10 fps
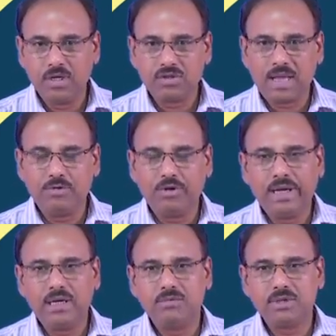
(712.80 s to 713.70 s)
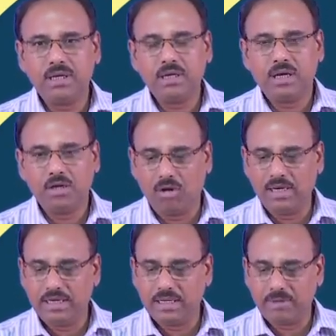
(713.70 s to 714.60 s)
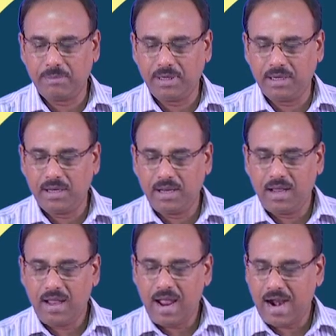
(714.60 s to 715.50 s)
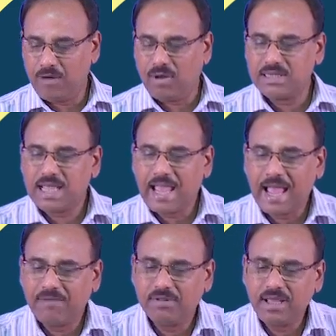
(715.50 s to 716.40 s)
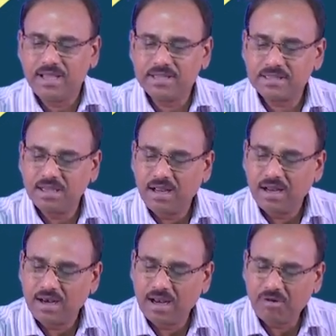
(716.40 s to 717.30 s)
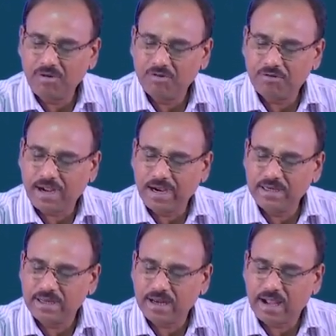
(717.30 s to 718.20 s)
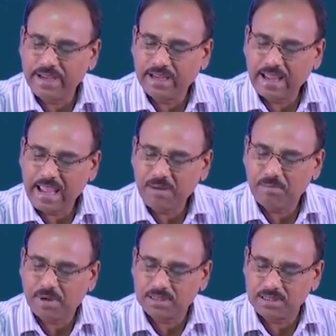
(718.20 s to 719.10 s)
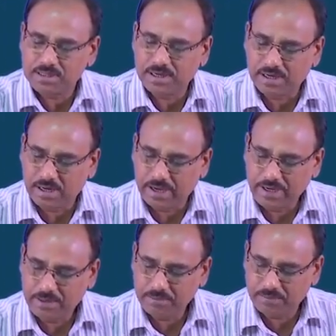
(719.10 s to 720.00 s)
So, I am doing it using nonlinear mapping. And once I have this, now you find that I can pass a straight line